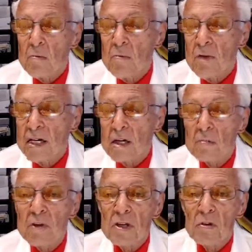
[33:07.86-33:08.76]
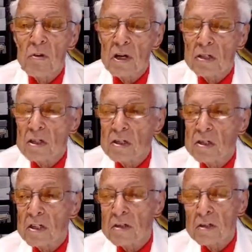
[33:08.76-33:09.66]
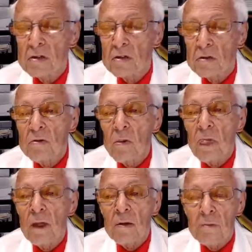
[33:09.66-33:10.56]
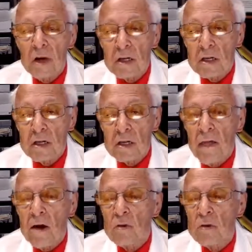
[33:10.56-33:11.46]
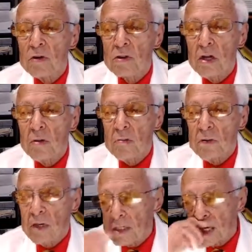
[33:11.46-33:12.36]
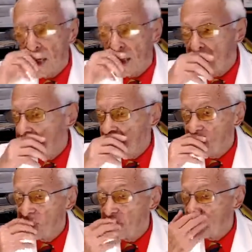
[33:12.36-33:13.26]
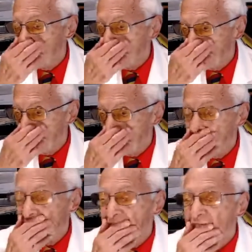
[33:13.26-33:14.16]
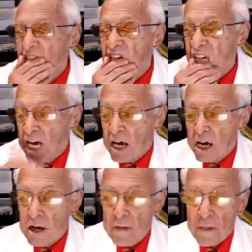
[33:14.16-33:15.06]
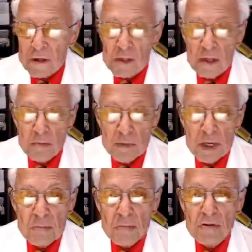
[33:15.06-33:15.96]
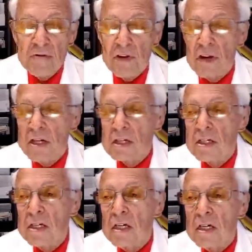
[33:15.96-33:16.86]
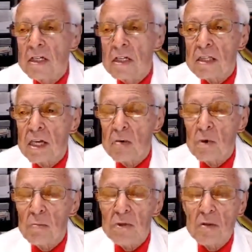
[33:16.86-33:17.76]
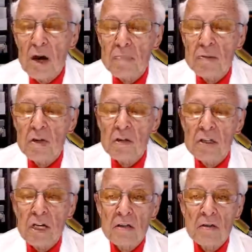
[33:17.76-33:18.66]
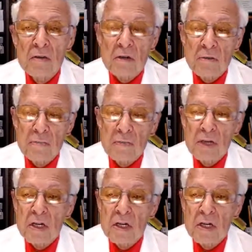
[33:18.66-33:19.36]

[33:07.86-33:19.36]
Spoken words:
may not be the wisest thing to do, but with some intensive exercise, some people find that they will be dropping all day long.